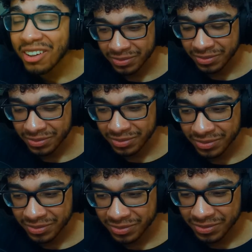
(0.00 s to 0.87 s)

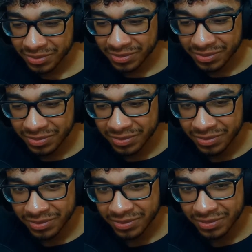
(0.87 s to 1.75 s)

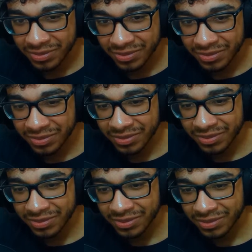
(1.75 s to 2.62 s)

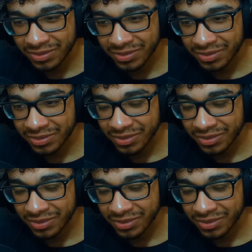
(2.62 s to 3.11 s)
[no speech]